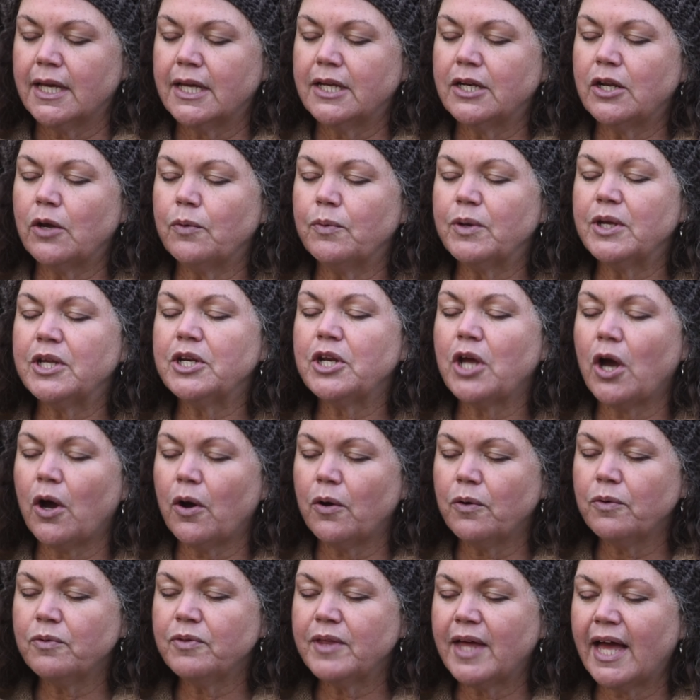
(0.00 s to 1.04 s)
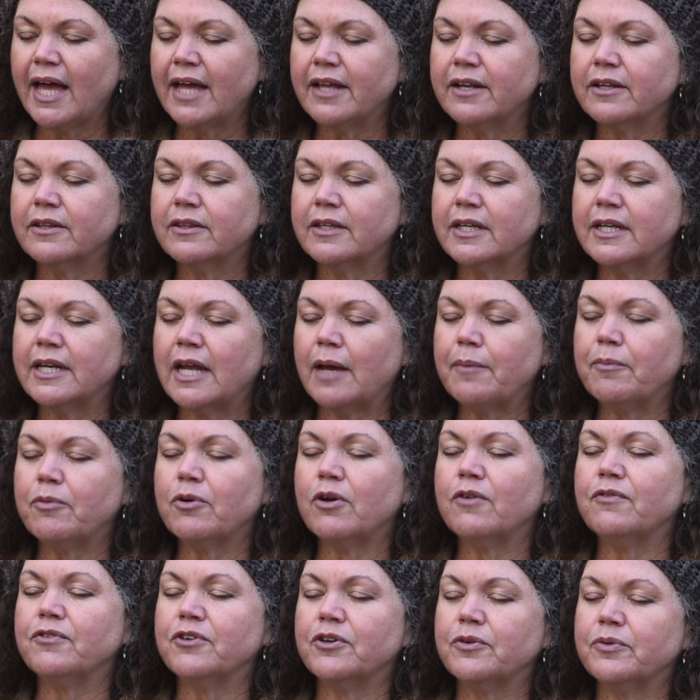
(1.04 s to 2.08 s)
Now, we know that the number
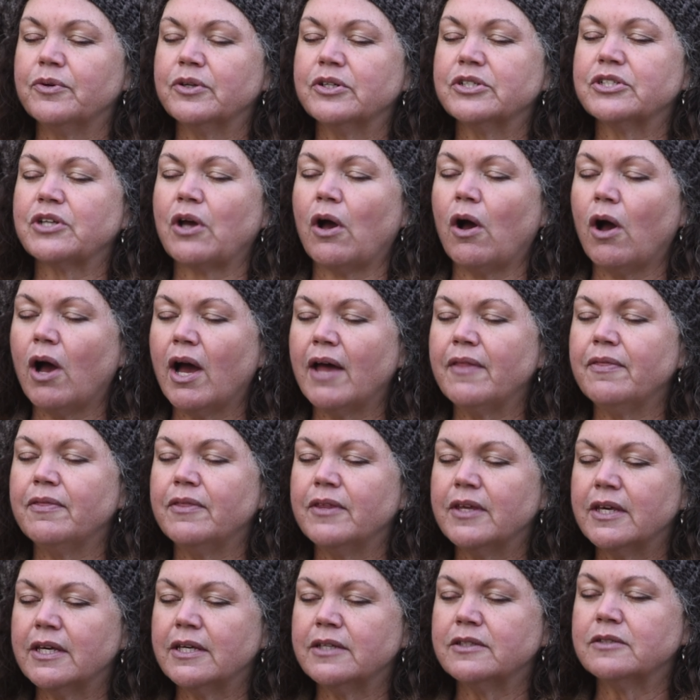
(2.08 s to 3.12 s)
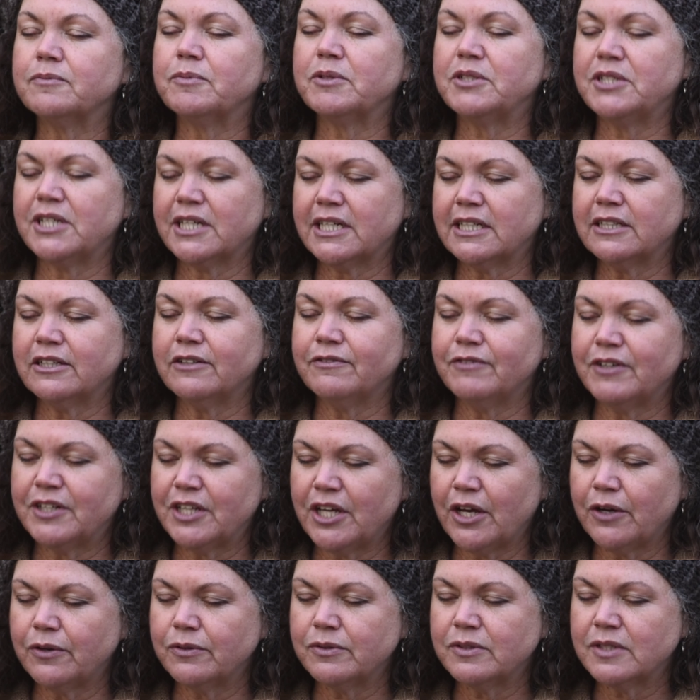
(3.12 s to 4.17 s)
of viewers on these particular
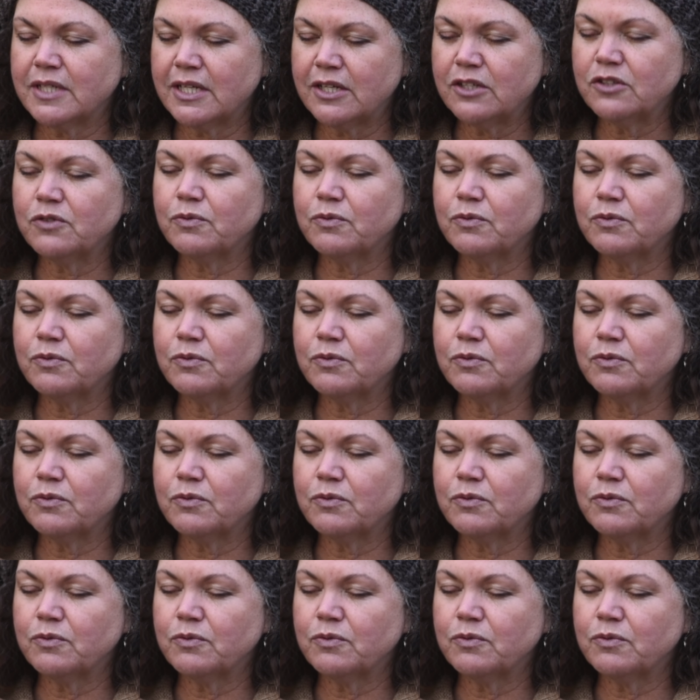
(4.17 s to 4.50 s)
videos is